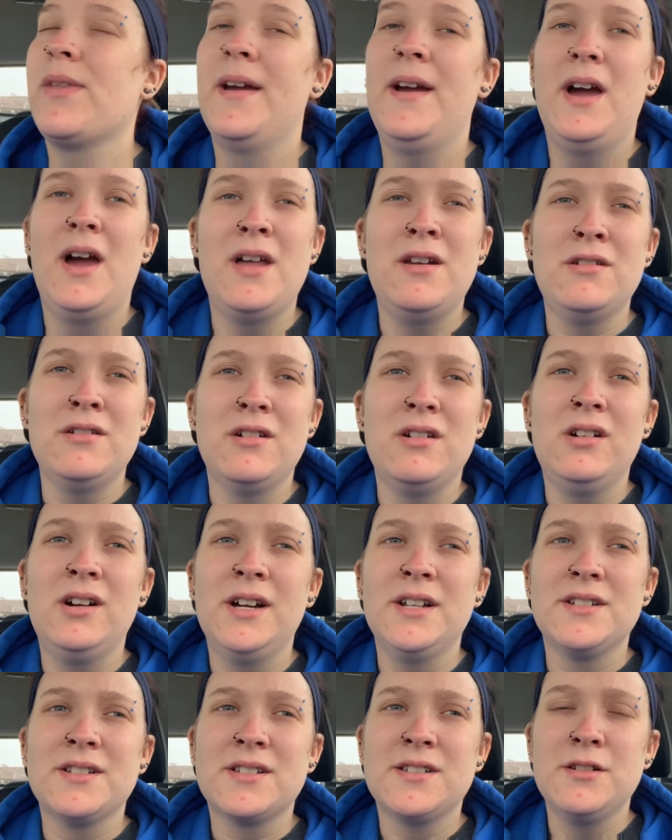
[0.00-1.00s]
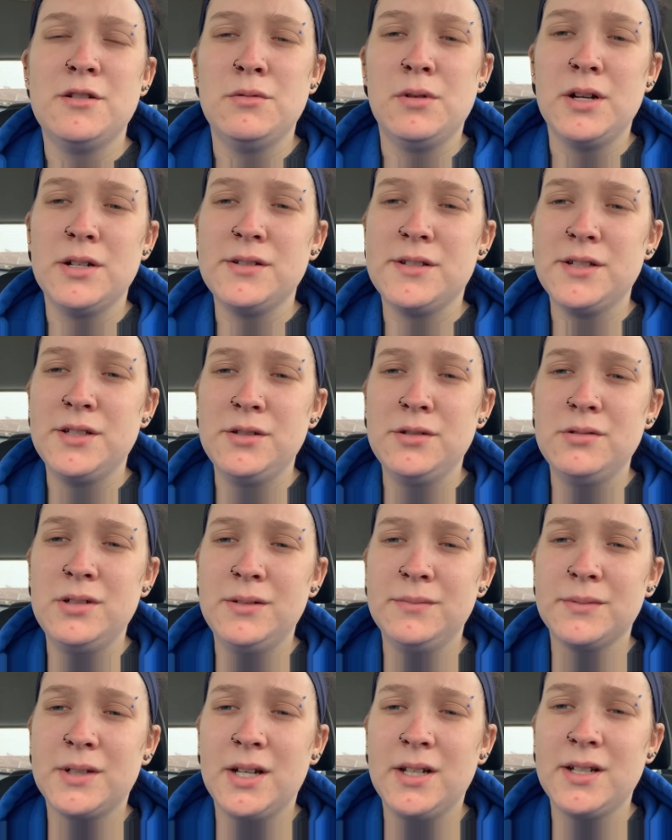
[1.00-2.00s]
I just don't want to.
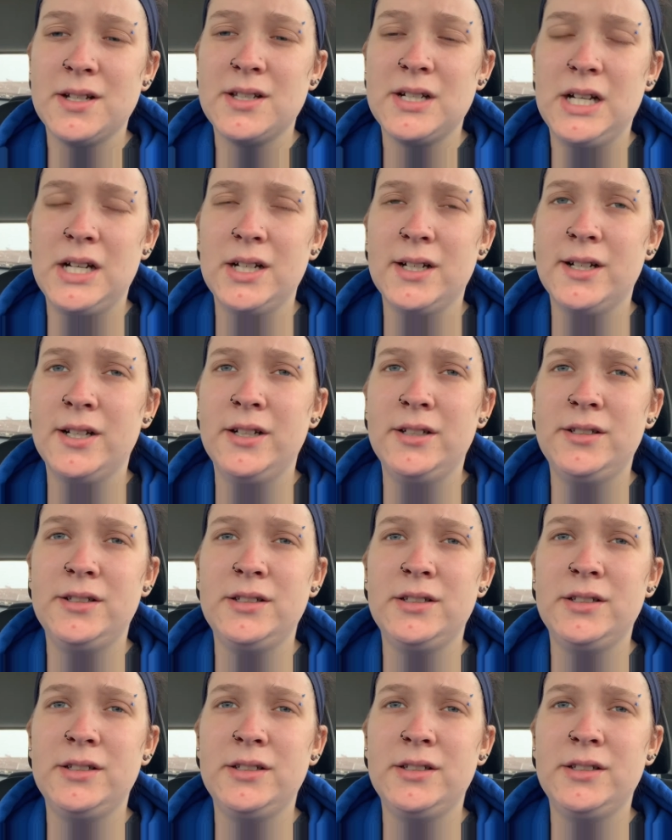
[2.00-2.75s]
I'm kind of tired.